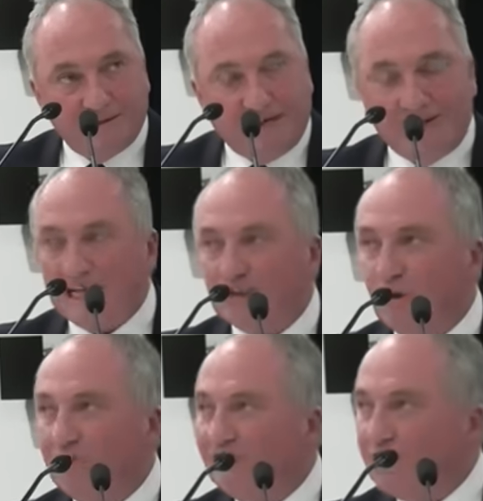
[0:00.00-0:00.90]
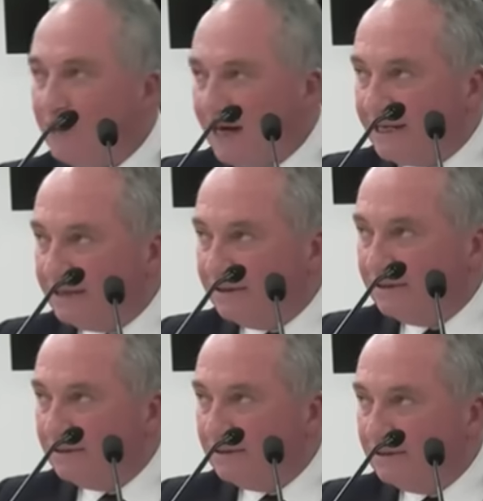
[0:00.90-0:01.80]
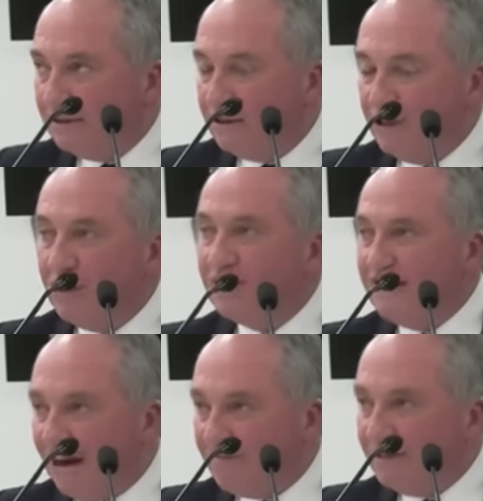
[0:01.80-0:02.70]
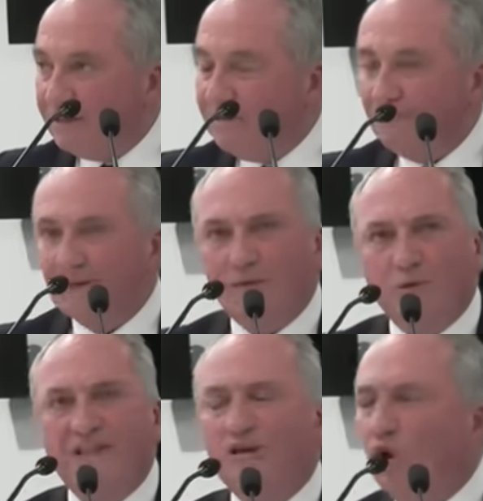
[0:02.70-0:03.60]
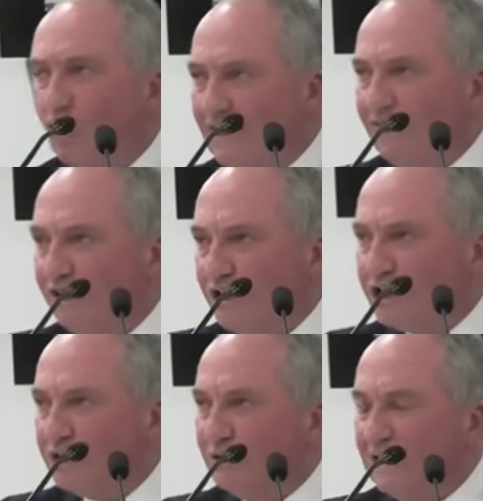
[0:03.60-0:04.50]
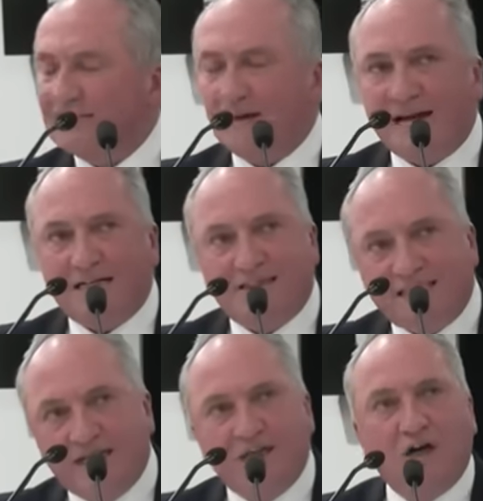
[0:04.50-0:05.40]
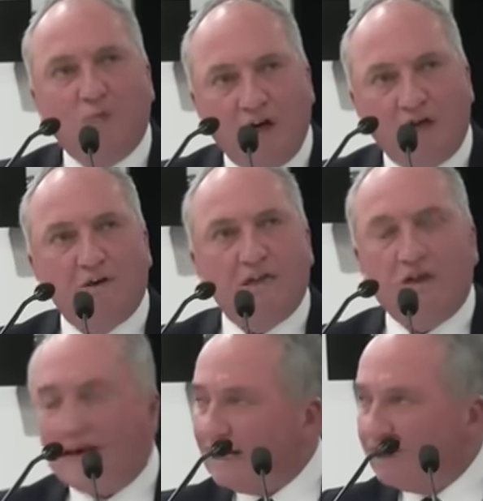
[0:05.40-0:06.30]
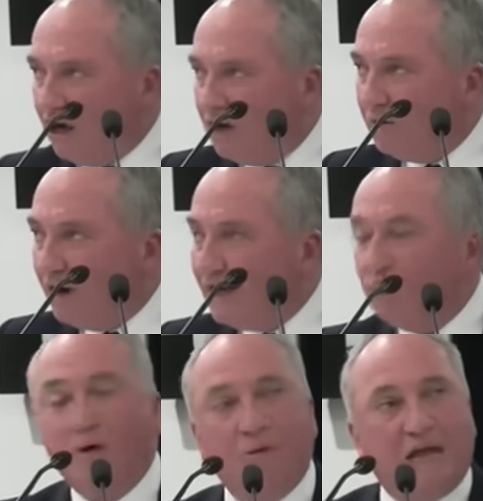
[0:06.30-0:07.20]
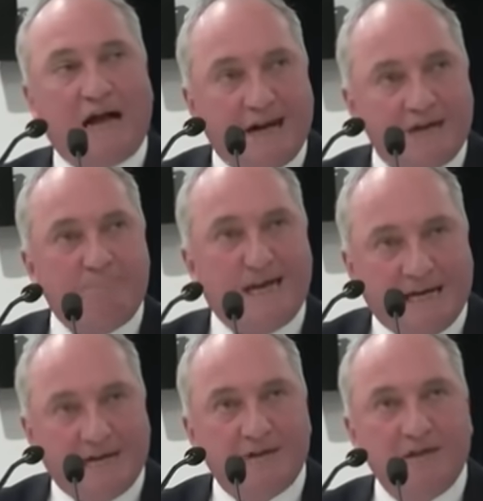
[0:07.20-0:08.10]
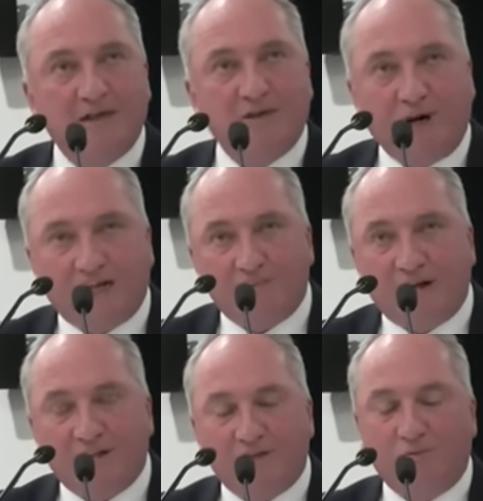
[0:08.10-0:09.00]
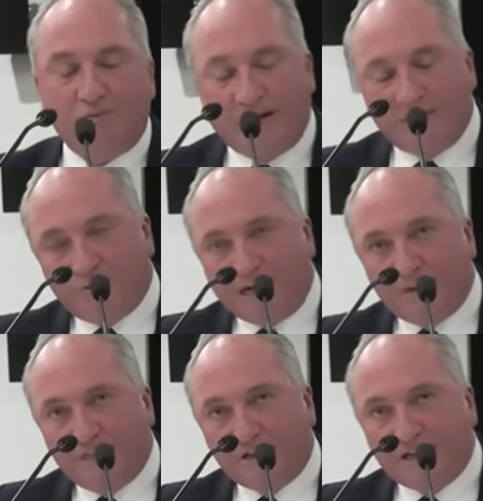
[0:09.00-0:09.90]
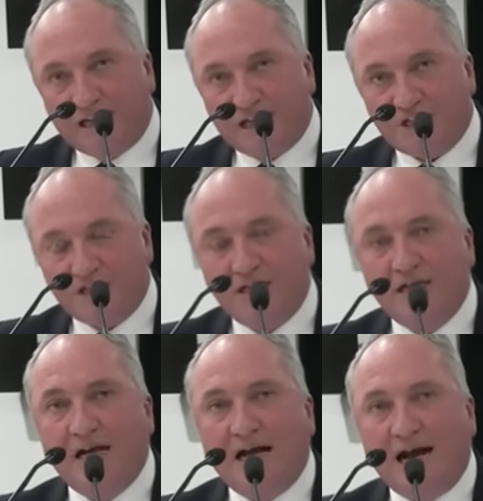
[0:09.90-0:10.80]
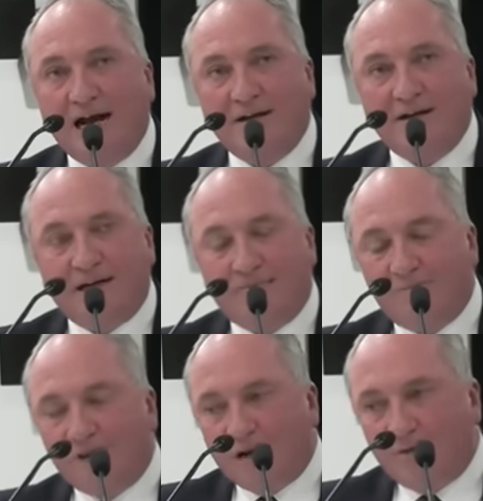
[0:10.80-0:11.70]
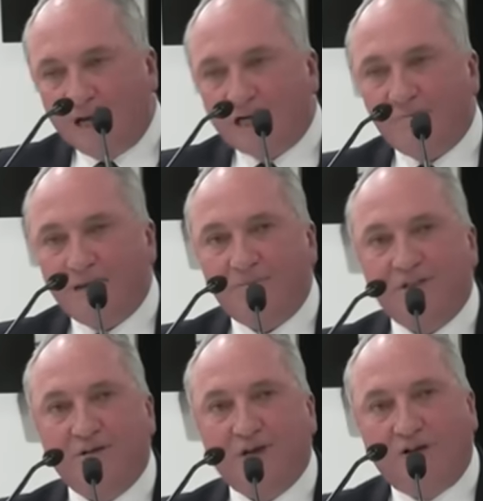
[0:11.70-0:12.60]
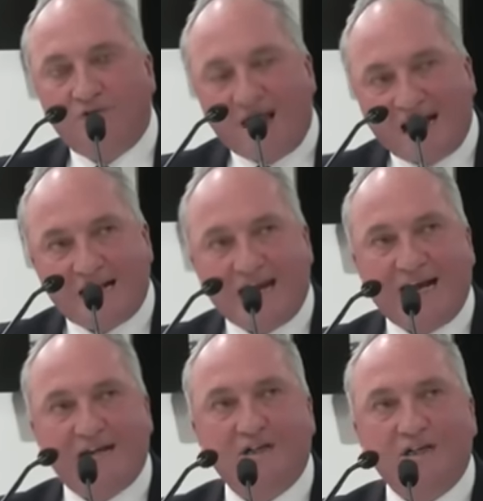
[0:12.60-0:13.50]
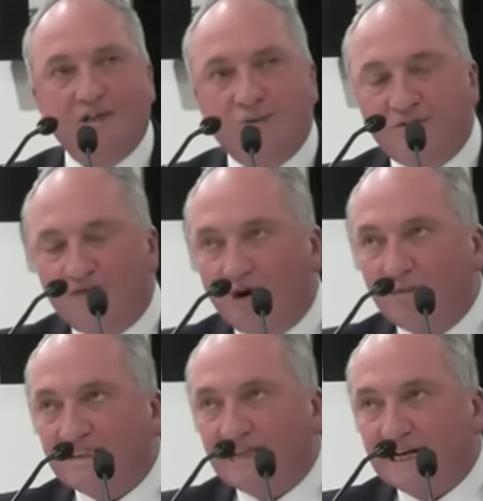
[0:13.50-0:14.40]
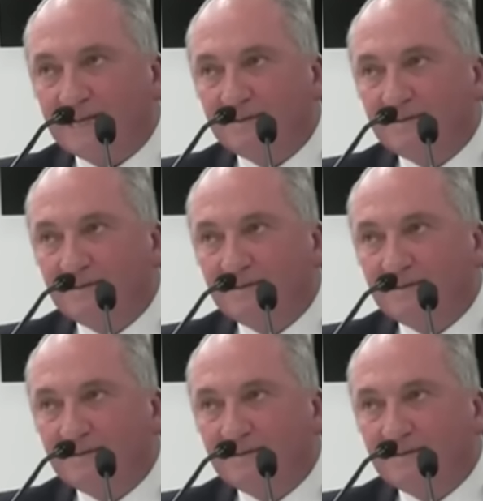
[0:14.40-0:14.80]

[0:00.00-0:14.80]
And that's what we've created. No government, with all their virtue, has come out and said, well, like a coal mine, we will underpin the rehabilitation and recommitment of that land to its former state,